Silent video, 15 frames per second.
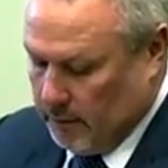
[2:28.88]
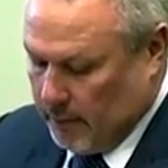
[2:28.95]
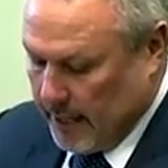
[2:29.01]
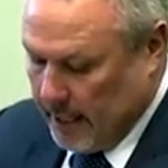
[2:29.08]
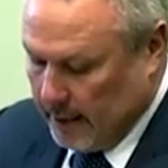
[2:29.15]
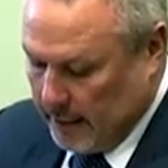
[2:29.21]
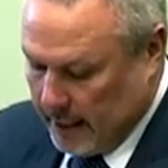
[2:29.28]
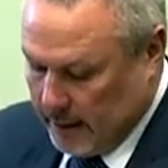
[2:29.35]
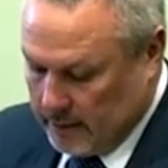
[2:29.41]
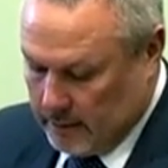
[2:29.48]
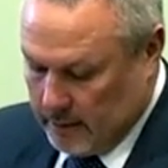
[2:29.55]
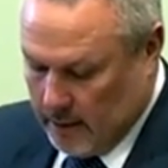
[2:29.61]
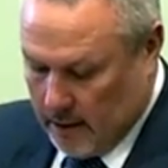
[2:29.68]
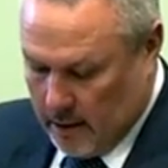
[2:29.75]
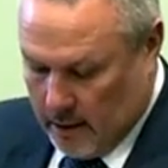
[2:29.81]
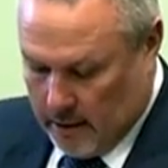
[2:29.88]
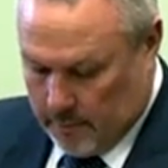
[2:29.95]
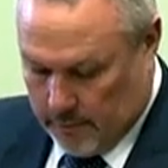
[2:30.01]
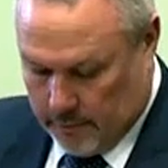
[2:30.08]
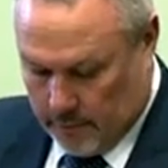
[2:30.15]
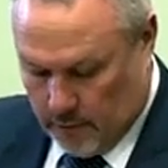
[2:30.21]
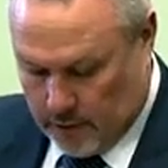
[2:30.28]
of the Bail Act
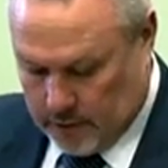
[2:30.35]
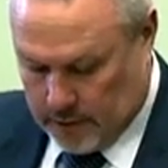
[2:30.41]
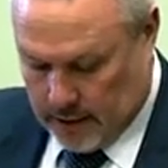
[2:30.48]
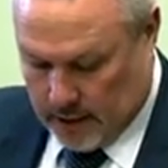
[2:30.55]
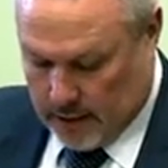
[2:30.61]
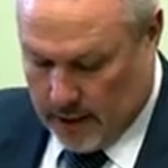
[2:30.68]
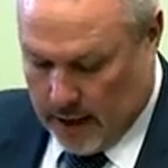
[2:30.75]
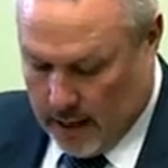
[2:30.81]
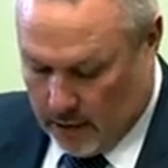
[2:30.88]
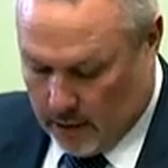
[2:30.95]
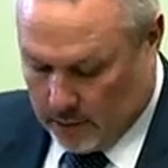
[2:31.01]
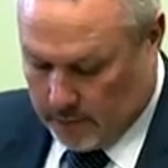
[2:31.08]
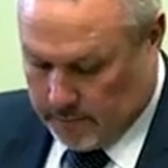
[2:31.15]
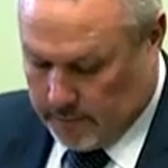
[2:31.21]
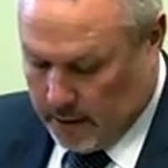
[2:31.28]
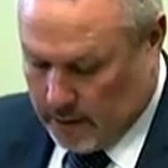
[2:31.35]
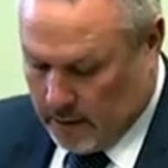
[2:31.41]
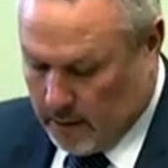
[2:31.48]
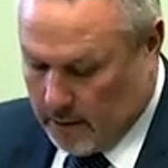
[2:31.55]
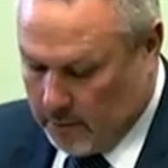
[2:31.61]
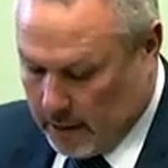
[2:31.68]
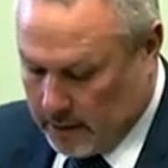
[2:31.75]
provides that an adult
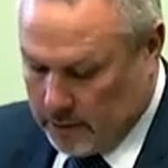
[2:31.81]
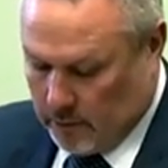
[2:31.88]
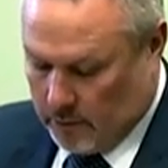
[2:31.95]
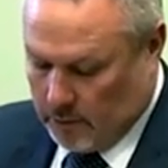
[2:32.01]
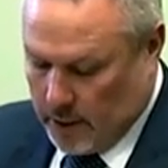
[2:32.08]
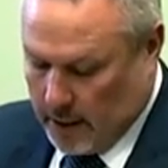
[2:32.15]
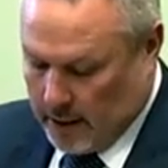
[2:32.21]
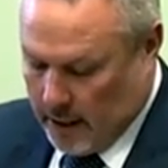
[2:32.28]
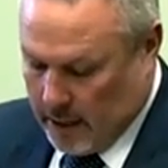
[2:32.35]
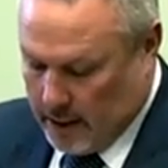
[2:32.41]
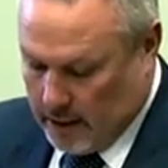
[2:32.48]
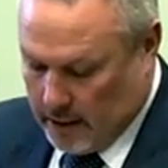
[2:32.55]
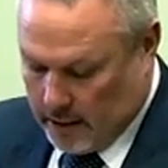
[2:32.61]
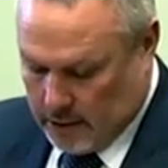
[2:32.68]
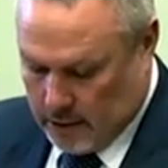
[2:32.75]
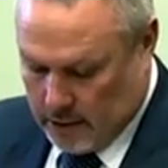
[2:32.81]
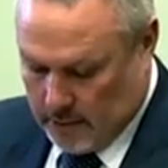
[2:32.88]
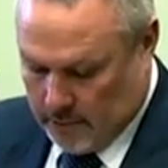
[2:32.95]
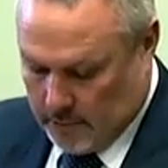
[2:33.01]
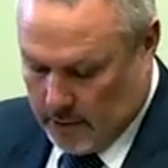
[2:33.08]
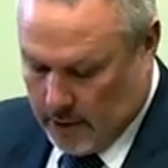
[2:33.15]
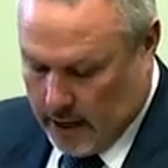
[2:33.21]
defendant must not break any
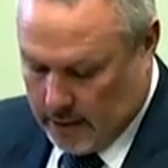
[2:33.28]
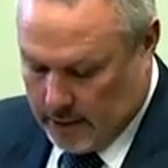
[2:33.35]
condition of the